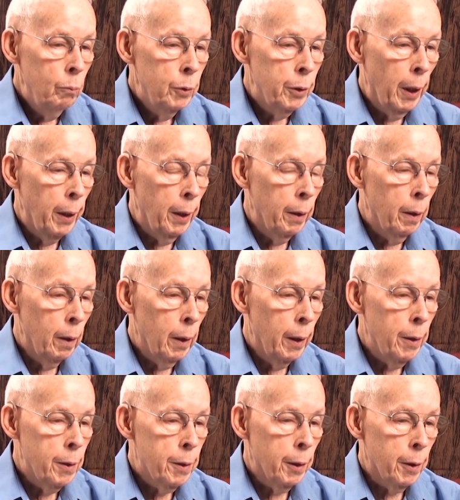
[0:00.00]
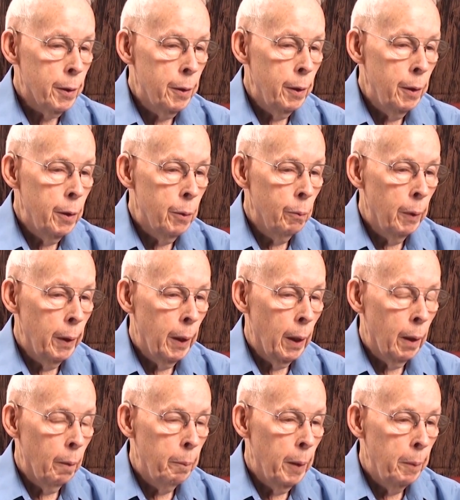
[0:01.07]
say in the late 60s, we
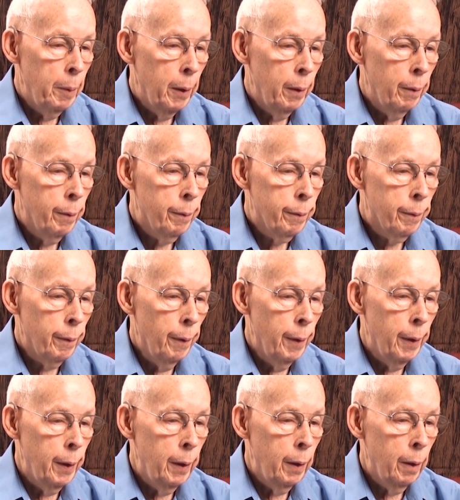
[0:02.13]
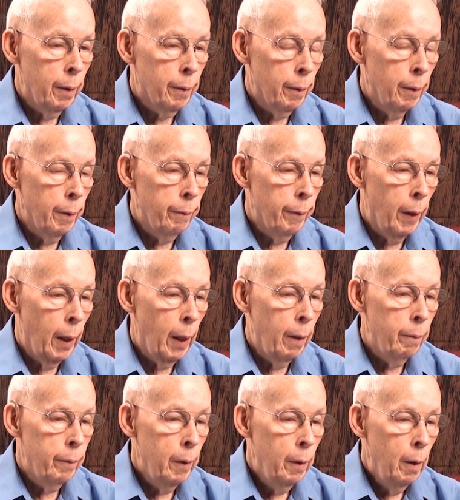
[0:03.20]
had maybe 30,
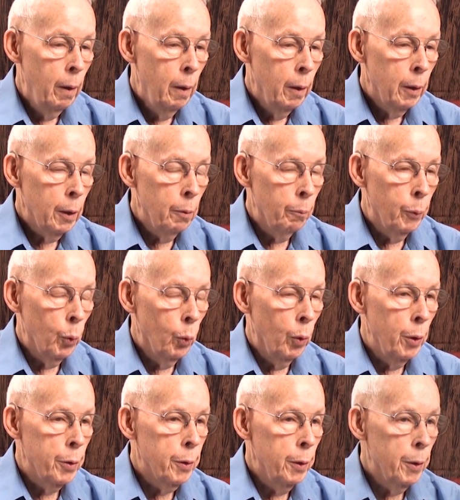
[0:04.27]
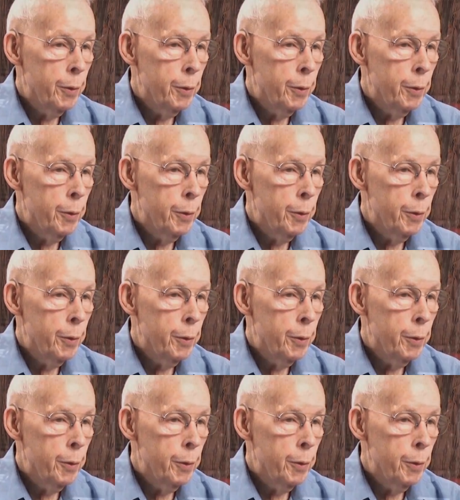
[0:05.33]
35 employees in